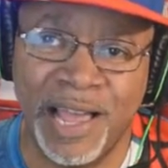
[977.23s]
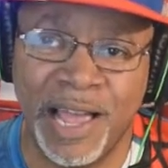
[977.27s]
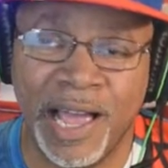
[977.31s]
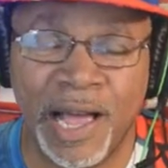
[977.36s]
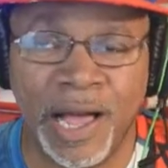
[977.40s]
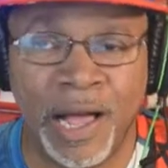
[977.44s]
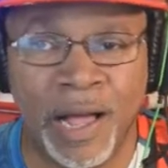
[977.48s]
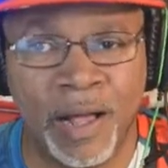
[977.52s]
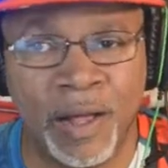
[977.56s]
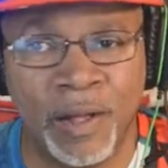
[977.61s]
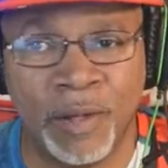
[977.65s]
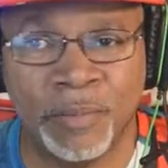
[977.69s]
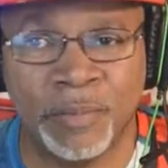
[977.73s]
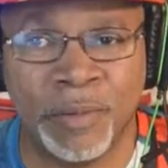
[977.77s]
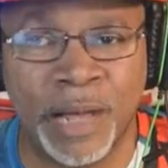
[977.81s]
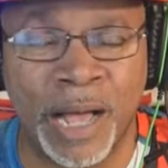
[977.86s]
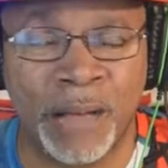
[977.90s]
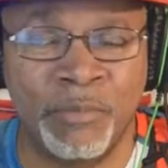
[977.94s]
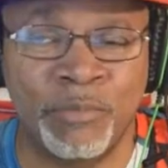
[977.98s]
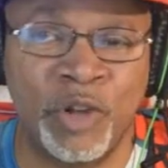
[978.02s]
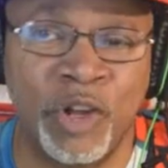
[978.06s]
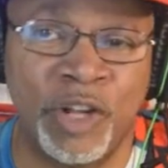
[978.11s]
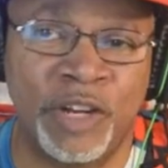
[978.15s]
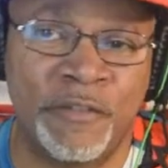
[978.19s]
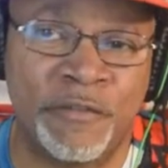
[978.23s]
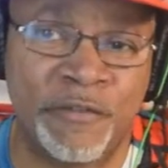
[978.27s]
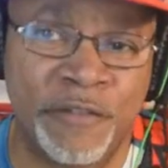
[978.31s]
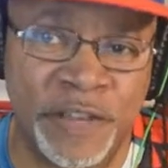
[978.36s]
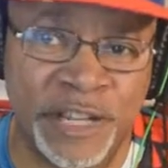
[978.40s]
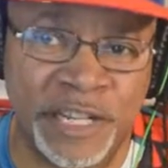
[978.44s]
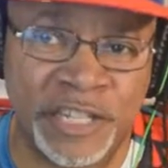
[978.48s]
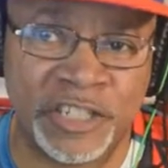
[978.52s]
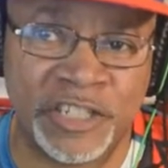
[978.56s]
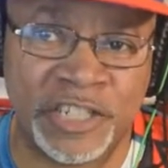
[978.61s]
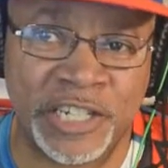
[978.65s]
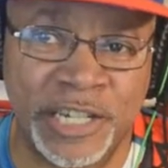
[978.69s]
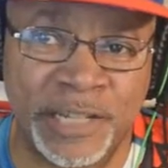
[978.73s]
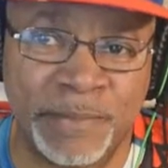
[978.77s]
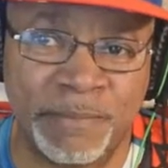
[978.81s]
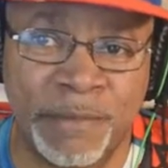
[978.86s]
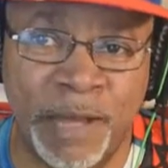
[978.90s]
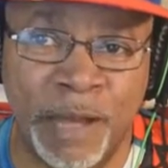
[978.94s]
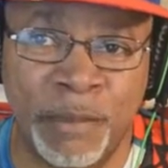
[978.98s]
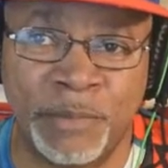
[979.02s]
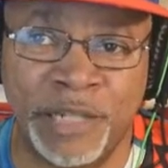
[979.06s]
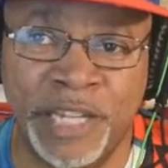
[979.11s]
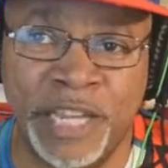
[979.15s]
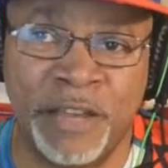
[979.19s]
Um, I'm gonna finish it.
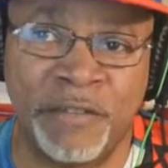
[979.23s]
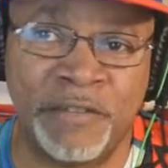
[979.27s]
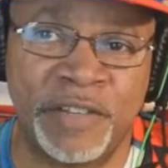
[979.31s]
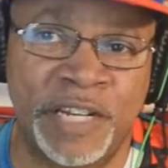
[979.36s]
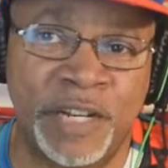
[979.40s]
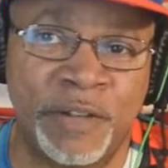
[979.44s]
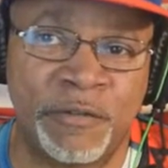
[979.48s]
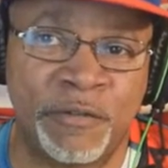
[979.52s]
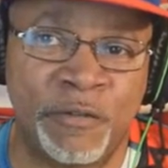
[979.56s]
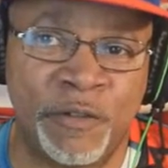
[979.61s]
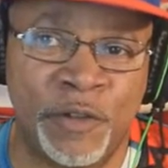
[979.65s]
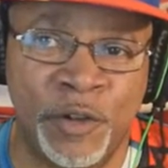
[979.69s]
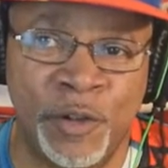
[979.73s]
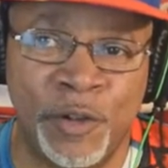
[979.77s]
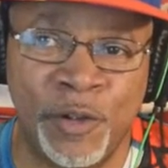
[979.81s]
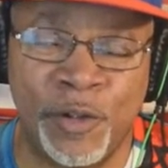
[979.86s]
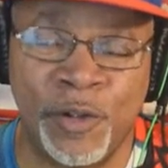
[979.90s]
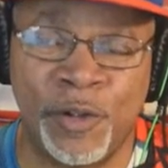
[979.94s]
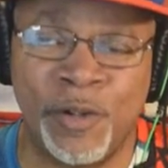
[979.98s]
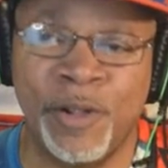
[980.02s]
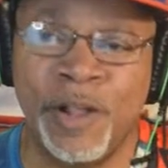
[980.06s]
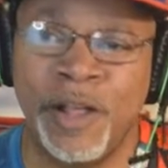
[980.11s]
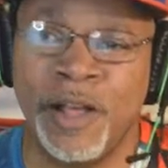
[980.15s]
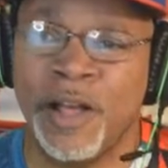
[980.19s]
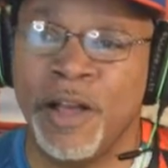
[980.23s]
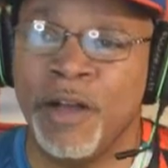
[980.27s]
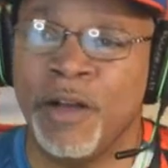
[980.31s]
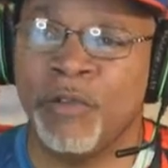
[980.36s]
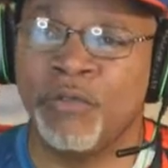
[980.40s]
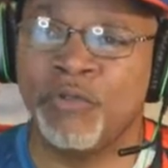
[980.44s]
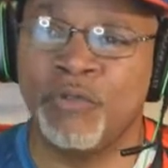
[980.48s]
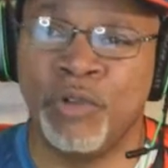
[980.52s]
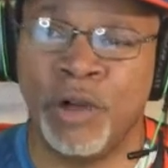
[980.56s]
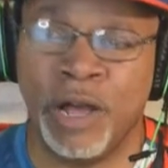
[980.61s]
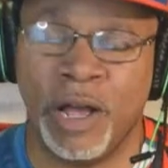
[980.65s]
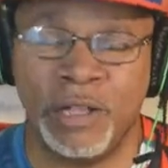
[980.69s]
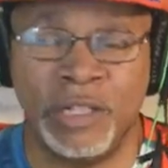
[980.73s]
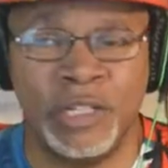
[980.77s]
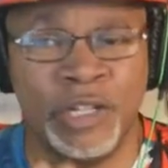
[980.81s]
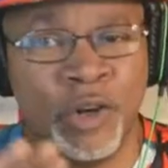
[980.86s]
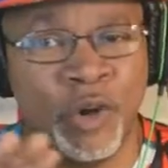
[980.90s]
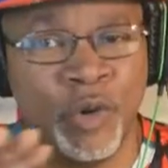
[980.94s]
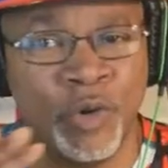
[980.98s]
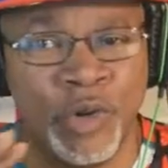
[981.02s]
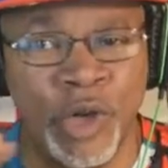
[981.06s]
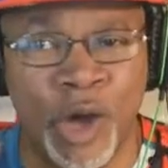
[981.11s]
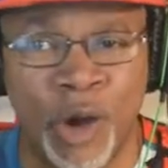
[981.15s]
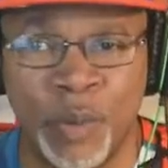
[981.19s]
I'm gonna give it a full, you know,
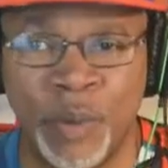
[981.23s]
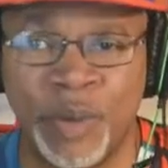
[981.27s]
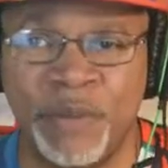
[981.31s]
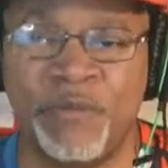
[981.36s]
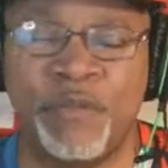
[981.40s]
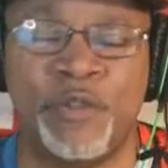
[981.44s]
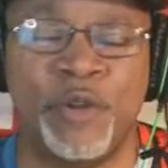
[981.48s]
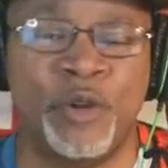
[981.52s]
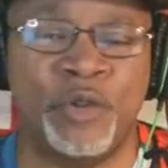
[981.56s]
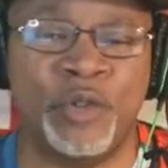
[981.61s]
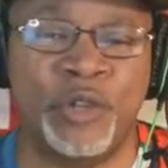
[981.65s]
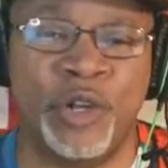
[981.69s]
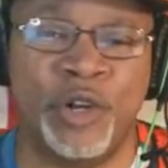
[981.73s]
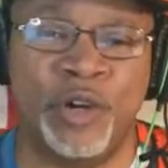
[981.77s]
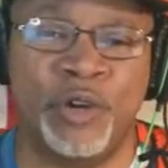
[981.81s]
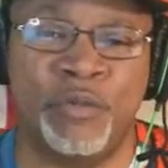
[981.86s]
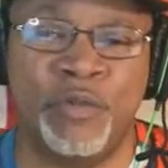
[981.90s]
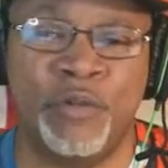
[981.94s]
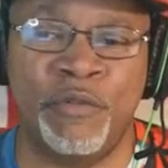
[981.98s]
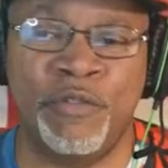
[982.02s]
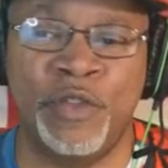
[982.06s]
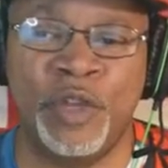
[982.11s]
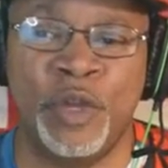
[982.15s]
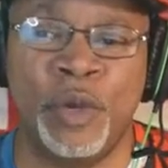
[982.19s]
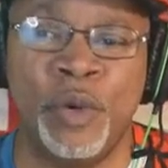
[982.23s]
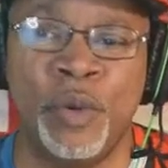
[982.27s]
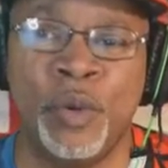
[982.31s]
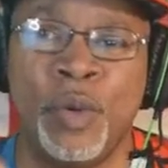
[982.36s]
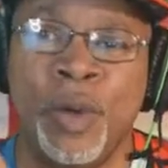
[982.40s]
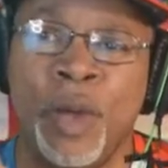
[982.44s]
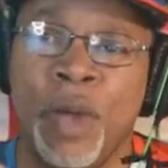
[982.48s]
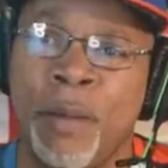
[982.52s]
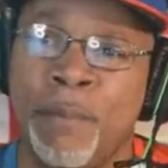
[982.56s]
going full nerd review.